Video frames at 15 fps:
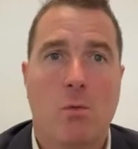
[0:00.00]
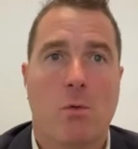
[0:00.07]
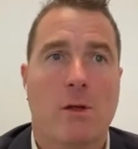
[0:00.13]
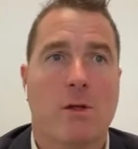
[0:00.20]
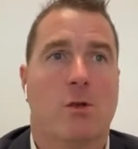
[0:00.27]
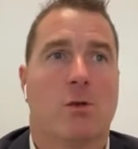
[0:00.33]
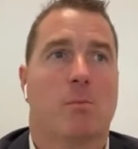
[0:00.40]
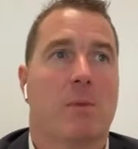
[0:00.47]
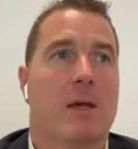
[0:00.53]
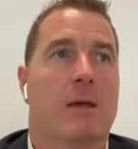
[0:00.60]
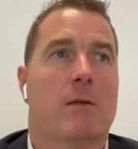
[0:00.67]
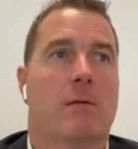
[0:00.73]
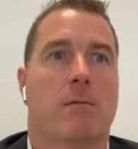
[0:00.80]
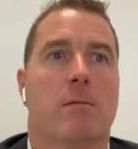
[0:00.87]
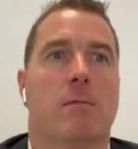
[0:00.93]
which
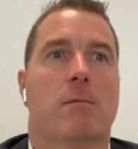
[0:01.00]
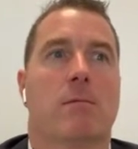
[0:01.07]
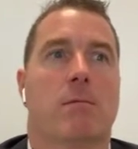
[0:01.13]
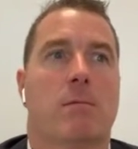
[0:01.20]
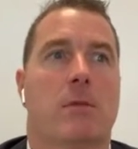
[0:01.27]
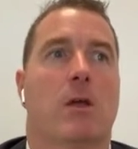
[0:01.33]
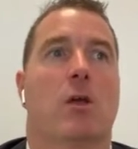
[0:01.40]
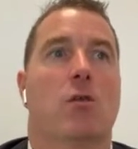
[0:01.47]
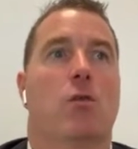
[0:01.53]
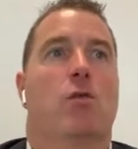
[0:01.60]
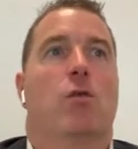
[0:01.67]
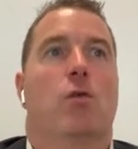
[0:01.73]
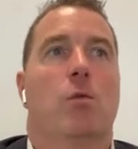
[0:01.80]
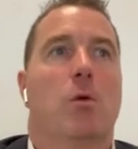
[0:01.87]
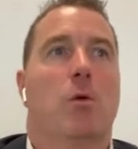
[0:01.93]
means the
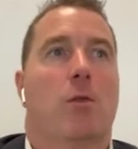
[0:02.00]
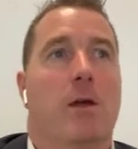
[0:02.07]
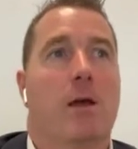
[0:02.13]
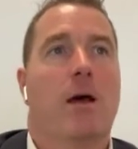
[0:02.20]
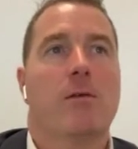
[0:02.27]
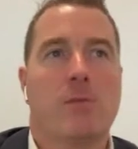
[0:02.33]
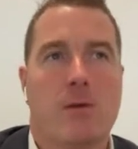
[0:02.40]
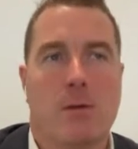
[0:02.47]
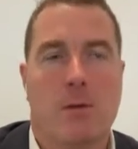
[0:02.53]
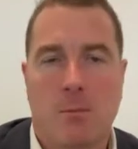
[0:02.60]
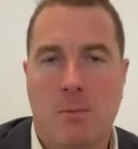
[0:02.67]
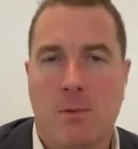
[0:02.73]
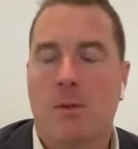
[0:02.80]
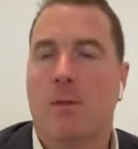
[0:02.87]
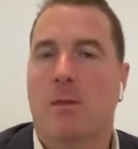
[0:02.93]
consumer or the
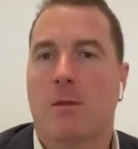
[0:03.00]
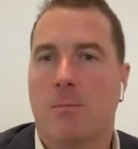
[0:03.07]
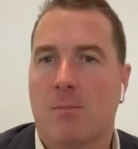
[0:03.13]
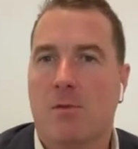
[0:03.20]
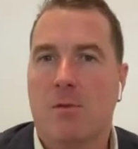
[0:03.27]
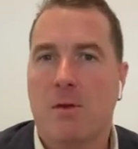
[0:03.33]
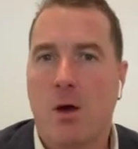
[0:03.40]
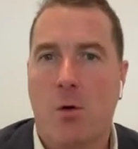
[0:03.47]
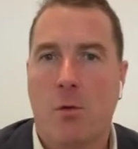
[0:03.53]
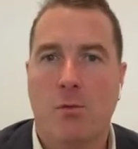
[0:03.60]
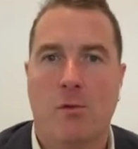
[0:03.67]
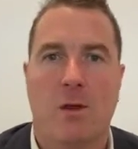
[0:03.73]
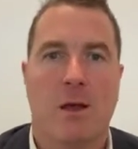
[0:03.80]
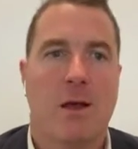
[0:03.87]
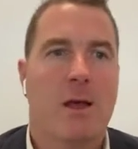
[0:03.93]
customer themselves